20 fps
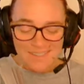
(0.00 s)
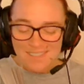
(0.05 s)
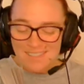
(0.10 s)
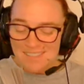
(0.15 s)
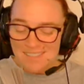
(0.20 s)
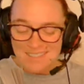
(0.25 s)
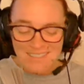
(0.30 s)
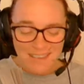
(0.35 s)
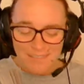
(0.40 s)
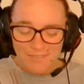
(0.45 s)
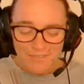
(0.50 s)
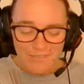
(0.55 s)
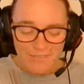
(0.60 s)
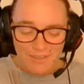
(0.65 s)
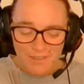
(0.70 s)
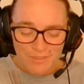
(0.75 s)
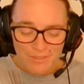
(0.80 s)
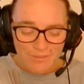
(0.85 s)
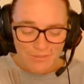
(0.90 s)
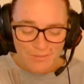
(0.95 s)
Several
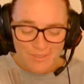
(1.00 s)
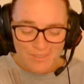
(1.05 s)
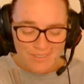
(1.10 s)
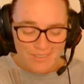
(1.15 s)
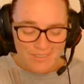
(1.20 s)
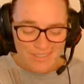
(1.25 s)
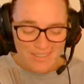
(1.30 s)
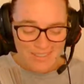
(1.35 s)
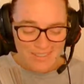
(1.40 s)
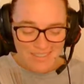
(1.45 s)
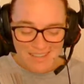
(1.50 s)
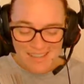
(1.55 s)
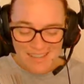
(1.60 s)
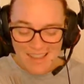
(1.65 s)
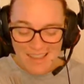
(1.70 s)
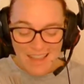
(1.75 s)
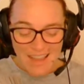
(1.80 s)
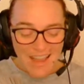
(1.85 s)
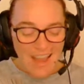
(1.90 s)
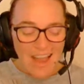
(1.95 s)
thrills.
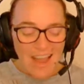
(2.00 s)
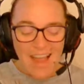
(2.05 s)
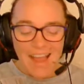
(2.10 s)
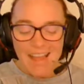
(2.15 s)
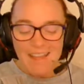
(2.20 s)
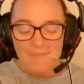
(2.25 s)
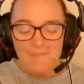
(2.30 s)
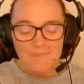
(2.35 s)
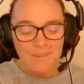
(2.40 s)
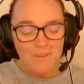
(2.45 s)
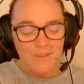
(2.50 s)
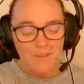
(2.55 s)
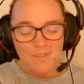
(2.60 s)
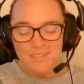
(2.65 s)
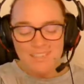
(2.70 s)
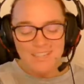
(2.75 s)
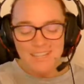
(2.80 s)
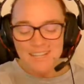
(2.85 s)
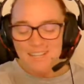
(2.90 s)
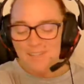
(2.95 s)
I'm going
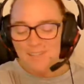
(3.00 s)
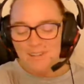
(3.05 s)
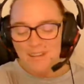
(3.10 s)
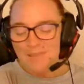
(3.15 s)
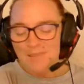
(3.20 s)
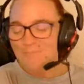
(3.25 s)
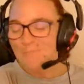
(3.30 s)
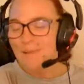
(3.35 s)
to decorate my